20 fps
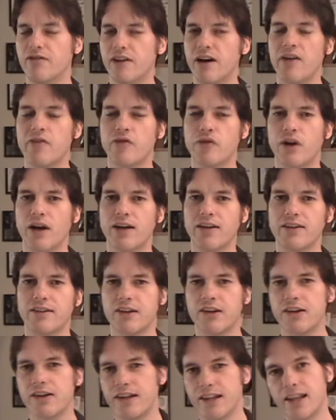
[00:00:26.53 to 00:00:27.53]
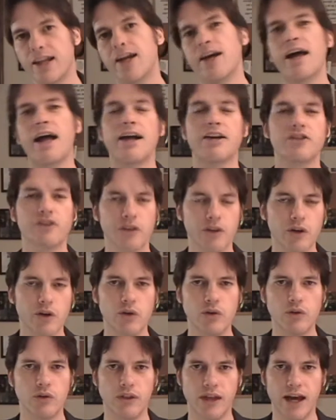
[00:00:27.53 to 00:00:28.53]
five tracks done, and then I actually
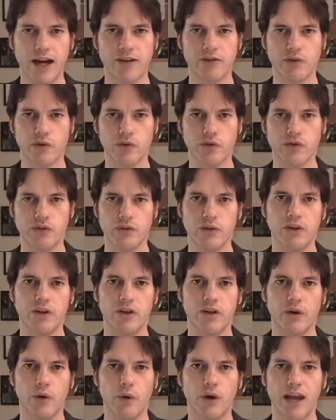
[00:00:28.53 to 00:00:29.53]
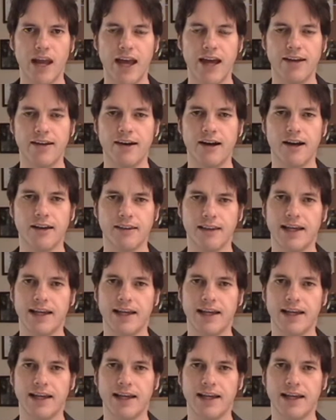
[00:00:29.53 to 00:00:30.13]
go to the actual studio and uh,